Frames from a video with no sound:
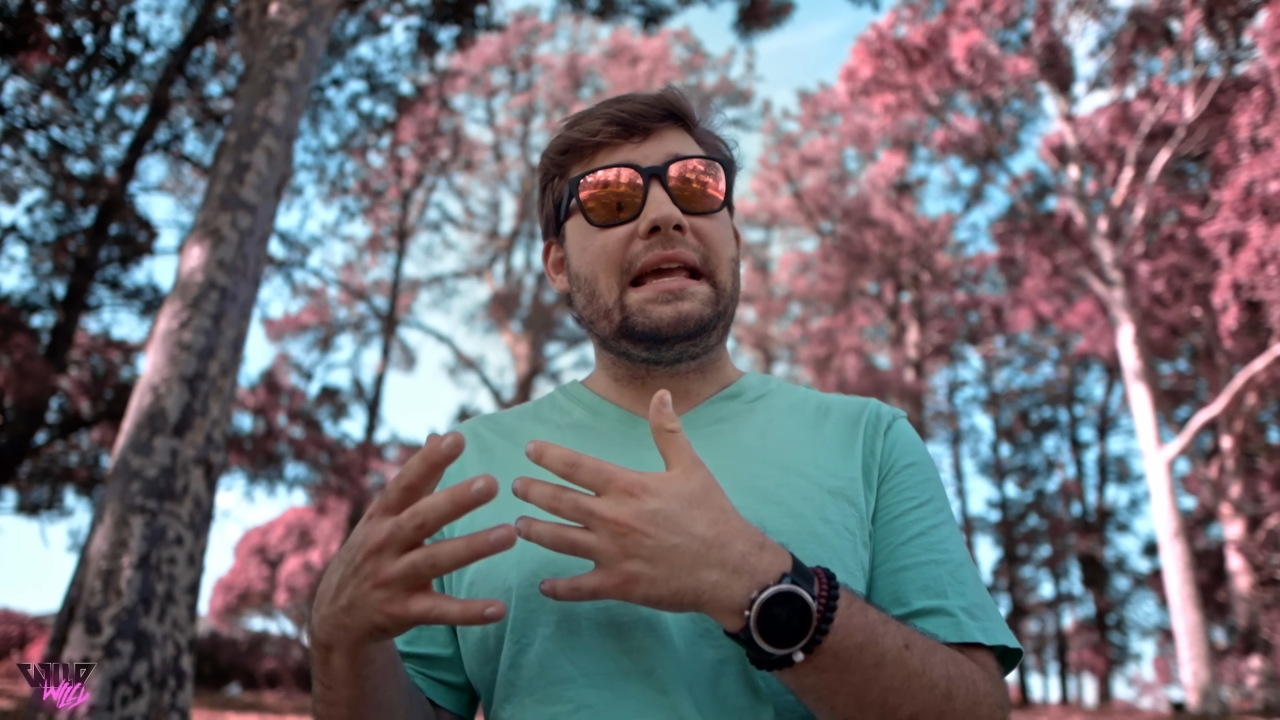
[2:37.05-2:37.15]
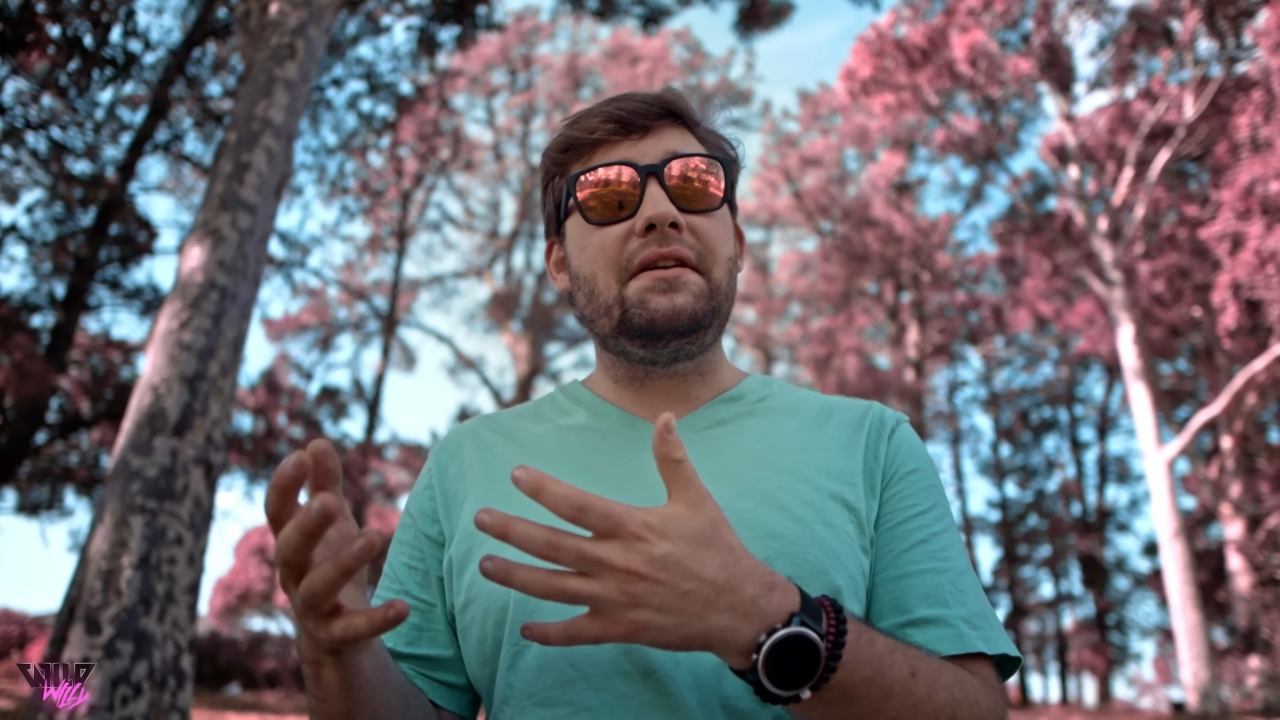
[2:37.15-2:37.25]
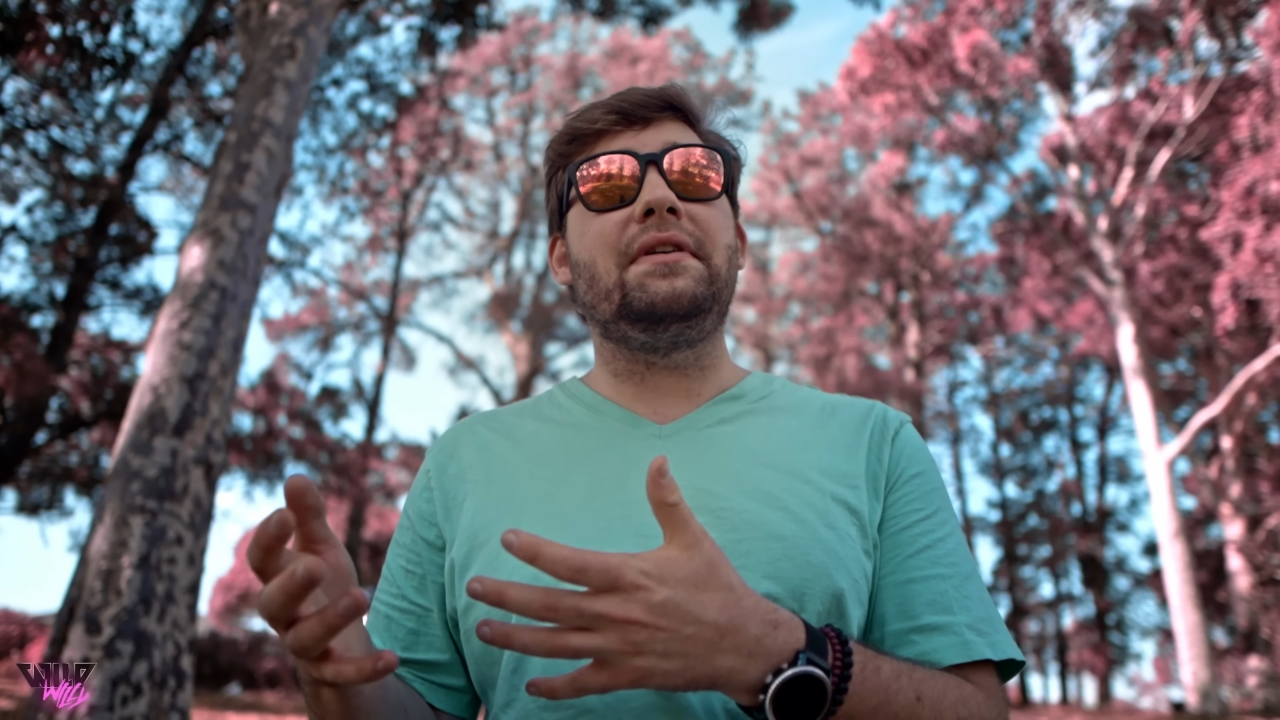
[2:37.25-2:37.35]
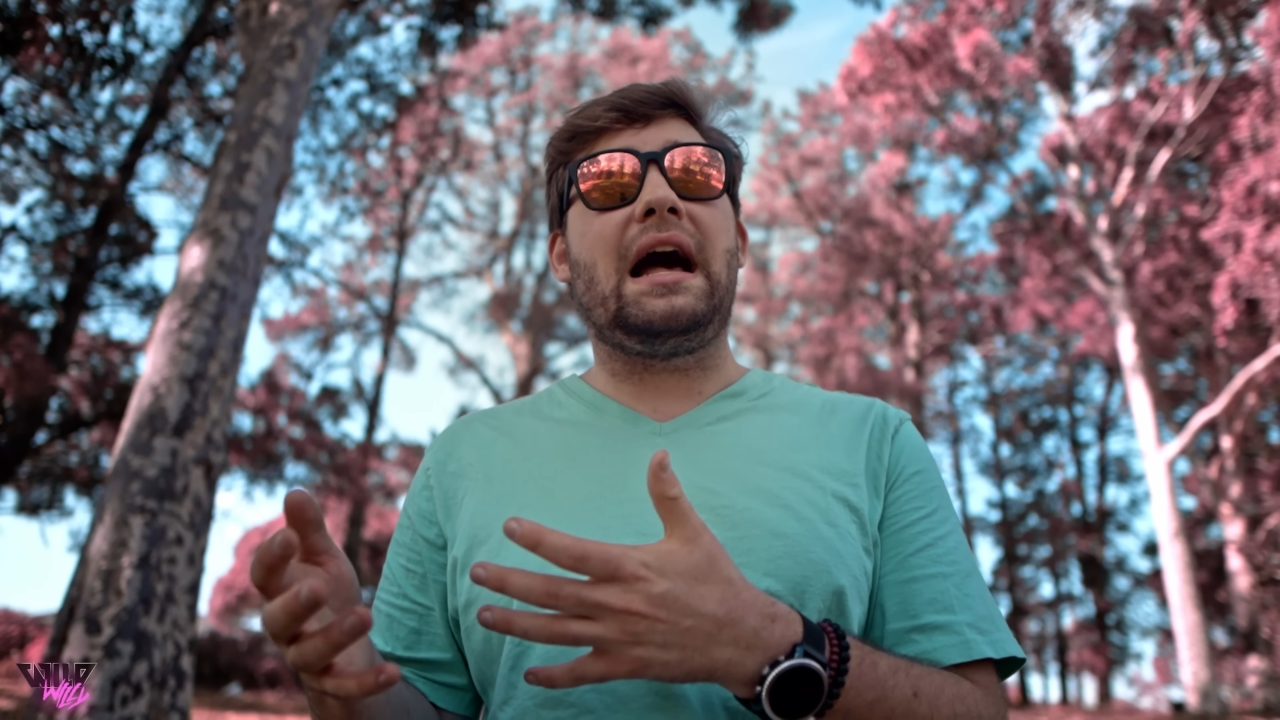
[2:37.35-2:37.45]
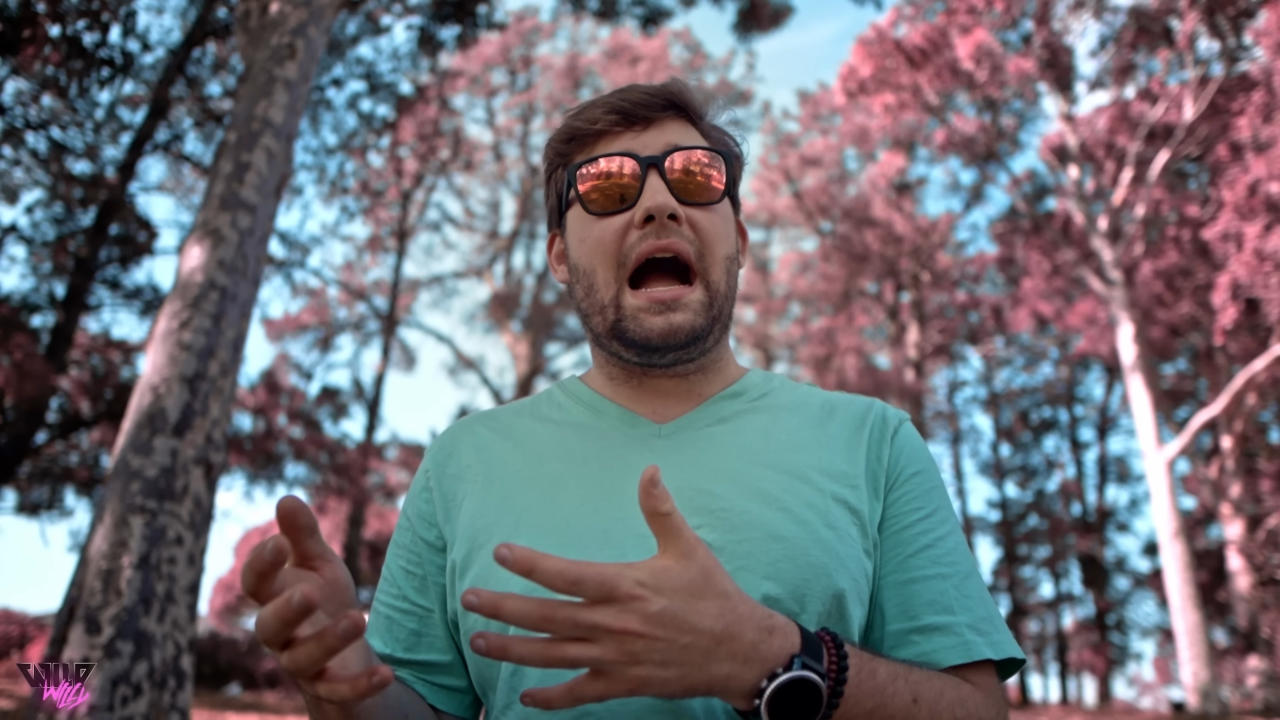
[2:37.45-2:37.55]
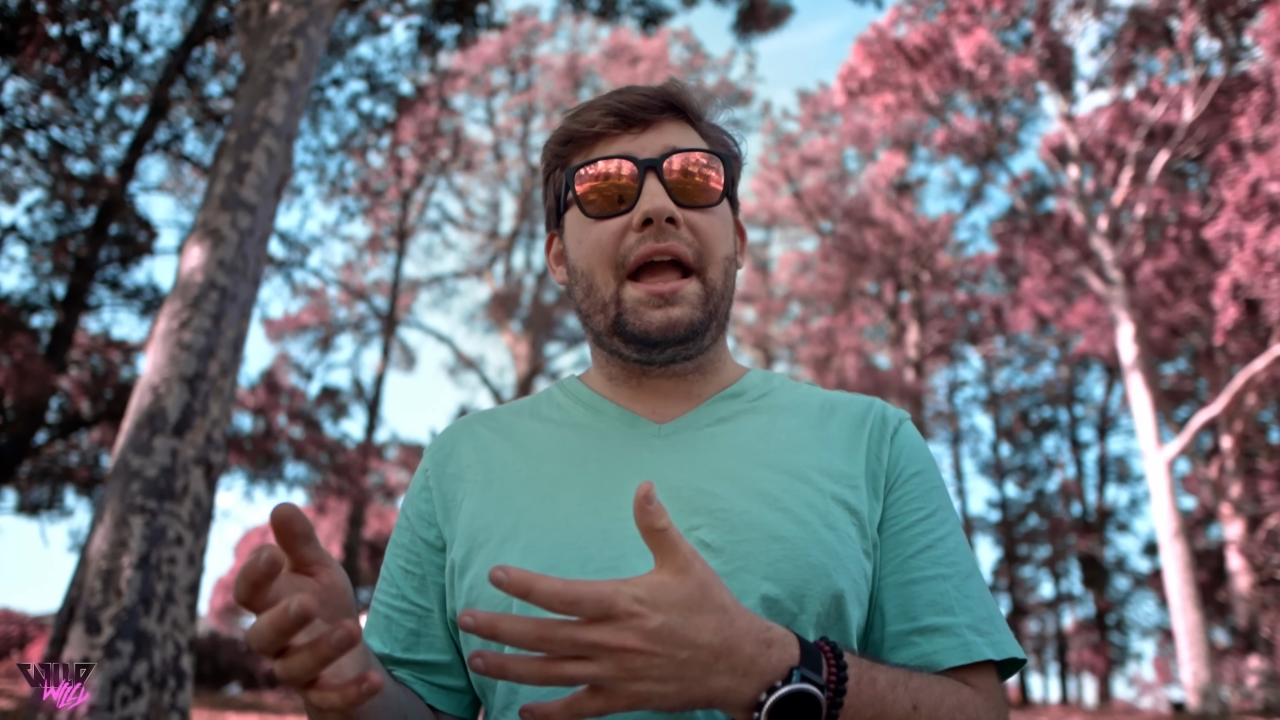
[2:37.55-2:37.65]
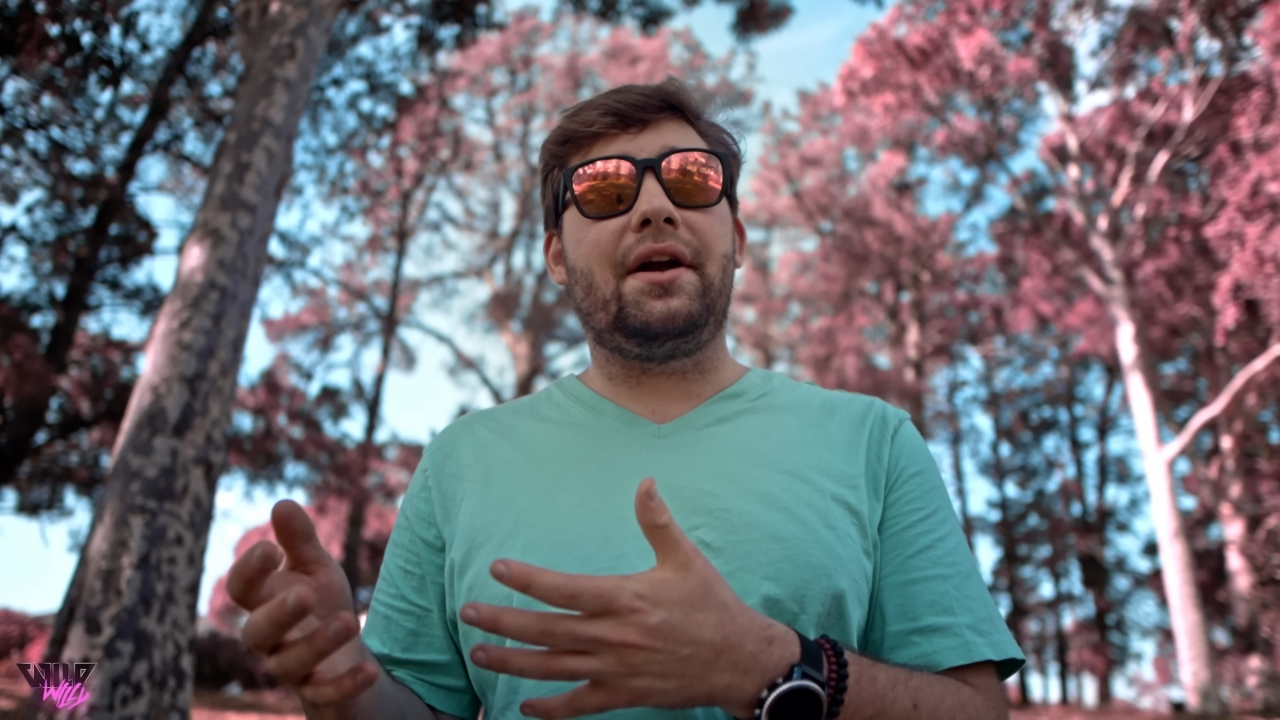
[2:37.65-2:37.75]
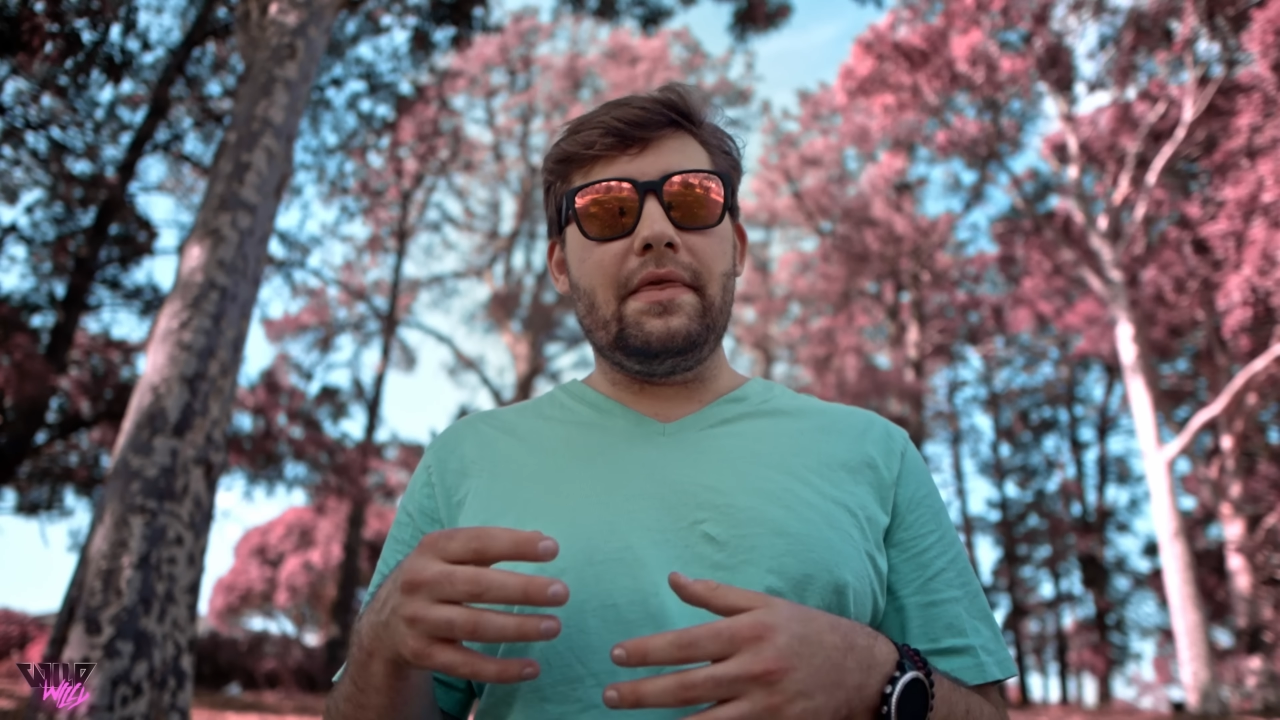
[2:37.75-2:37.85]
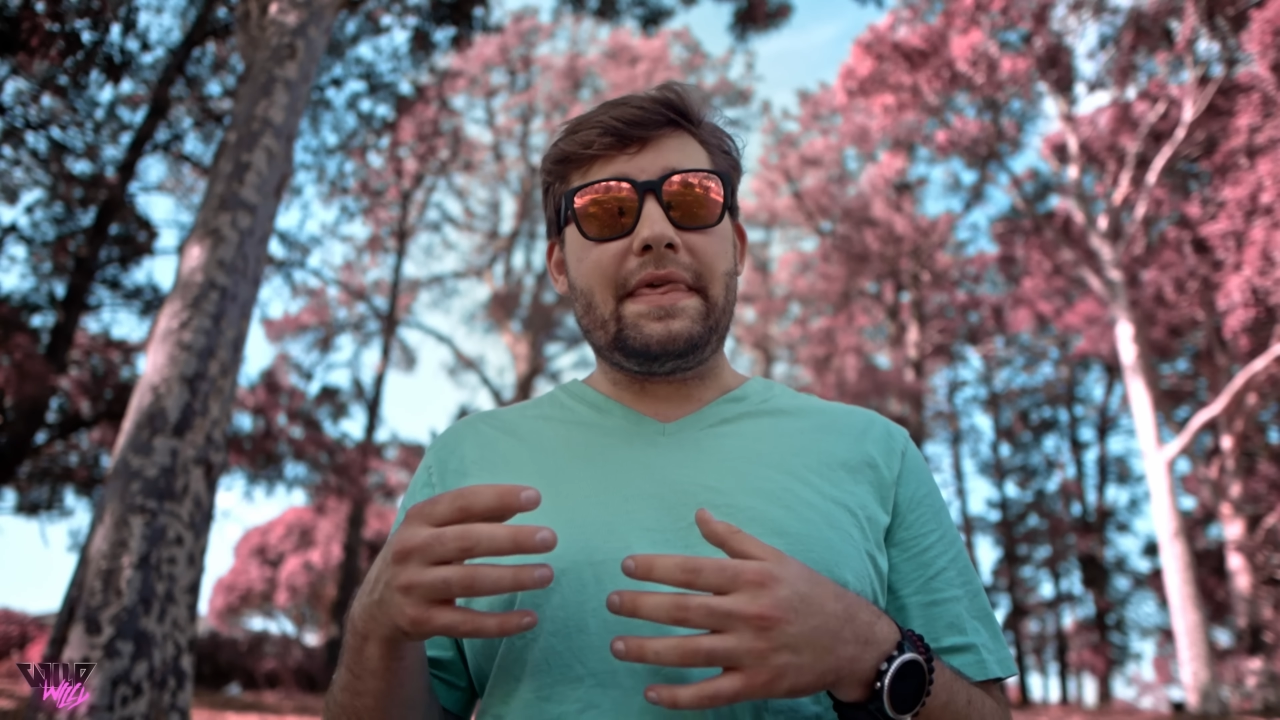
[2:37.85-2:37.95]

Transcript: even higher.